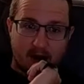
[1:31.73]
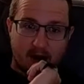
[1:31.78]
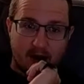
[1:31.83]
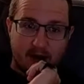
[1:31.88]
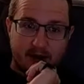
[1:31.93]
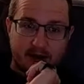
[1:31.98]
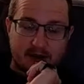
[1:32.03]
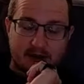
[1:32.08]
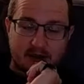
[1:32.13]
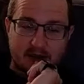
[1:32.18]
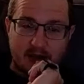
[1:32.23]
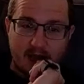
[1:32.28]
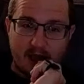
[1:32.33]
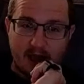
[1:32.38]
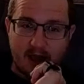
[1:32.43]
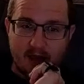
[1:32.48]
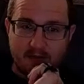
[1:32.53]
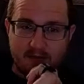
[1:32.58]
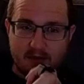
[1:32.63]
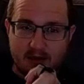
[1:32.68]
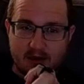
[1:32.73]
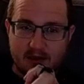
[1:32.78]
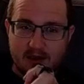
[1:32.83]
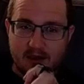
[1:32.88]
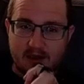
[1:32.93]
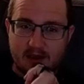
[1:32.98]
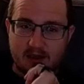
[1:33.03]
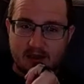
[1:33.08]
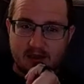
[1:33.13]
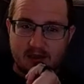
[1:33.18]
It's
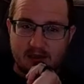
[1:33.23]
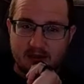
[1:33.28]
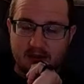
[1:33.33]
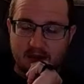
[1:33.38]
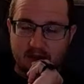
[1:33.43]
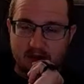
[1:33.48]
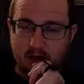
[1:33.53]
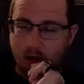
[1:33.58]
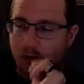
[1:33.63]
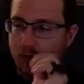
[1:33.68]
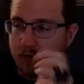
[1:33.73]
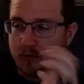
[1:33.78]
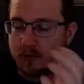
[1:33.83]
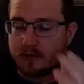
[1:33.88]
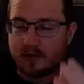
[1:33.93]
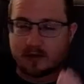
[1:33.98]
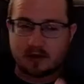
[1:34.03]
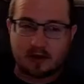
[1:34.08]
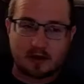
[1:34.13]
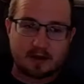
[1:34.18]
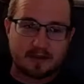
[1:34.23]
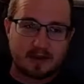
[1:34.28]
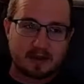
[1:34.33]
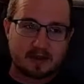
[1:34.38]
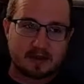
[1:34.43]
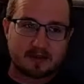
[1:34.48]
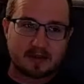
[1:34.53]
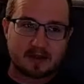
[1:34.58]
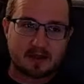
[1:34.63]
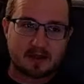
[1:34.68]
heavily. The whole movie is all about
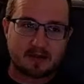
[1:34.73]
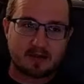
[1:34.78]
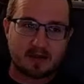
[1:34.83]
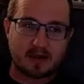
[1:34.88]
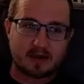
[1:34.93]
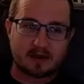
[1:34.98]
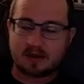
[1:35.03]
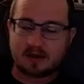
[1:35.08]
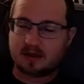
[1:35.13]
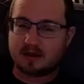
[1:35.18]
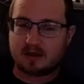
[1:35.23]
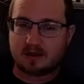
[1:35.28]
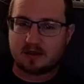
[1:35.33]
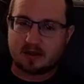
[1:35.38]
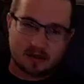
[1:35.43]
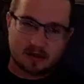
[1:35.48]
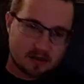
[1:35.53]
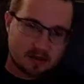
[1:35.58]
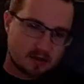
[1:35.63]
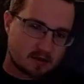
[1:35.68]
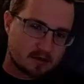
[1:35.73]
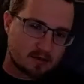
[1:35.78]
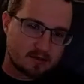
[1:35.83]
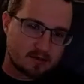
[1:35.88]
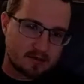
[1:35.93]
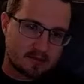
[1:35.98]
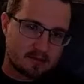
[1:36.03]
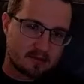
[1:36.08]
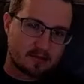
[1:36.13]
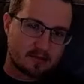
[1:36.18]
domestic violence. This
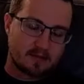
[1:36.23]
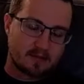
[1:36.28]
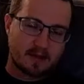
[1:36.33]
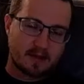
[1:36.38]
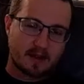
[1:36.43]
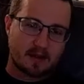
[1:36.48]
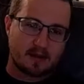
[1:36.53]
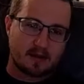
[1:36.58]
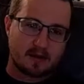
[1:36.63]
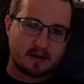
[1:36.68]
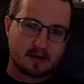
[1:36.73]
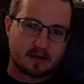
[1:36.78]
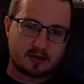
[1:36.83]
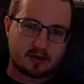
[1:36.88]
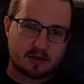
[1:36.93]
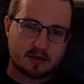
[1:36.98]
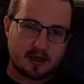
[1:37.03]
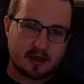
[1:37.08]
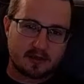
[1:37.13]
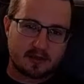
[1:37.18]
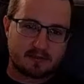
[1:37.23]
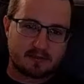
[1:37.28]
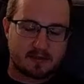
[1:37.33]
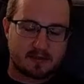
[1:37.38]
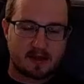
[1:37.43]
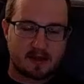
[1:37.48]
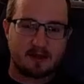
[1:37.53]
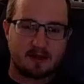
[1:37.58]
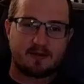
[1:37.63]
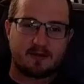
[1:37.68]
straight up.
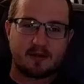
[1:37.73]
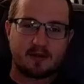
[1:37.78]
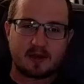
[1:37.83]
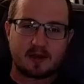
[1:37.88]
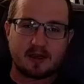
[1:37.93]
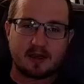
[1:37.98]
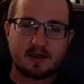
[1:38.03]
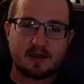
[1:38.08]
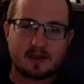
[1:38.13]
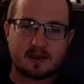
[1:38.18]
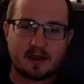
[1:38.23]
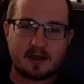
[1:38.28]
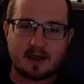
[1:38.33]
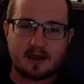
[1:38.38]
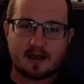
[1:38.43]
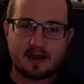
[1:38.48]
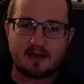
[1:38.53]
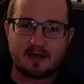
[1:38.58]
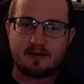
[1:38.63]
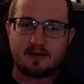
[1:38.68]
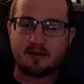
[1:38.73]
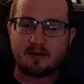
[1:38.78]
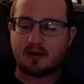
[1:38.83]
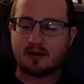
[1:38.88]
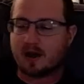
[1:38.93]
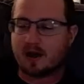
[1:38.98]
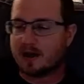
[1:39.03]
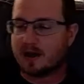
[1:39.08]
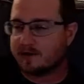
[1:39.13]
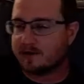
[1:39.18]
If you're not into that, if you
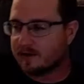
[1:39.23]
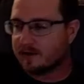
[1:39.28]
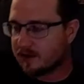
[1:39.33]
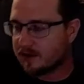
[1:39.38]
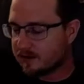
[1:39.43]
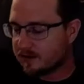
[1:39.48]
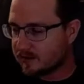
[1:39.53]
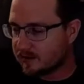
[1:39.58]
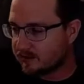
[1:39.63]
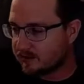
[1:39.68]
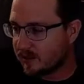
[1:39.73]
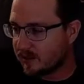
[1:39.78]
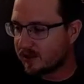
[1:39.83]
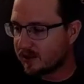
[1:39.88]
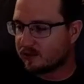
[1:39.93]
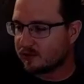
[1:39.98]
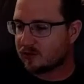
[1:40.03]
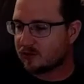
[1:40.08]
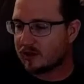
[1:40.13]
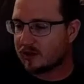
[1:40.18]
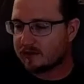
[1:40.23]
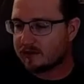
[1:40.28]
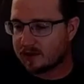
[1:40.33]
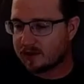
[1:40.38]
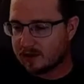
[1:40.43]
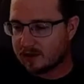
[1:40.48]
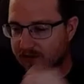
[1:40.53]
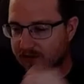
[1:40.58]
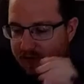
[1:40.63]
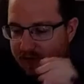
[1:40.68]
have some kind of
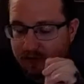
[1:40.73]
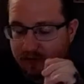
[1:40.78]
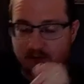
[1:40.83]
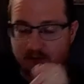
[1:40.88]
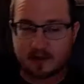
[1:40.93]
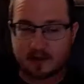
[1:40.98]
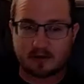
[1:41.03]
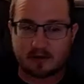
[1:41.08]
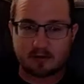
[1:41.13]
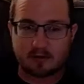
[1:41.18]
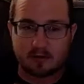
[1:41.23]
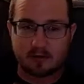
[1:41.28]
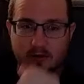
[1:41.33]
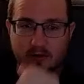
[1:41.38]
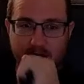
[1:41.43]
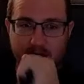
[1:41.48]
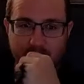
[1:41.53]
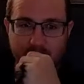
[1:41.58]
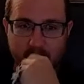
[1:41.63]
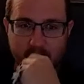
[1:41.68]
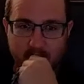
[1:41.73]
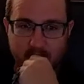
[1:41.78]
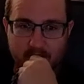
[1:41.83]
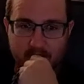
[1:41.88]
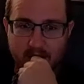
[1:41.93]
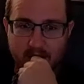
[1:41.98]
trauma, if you've been through it, if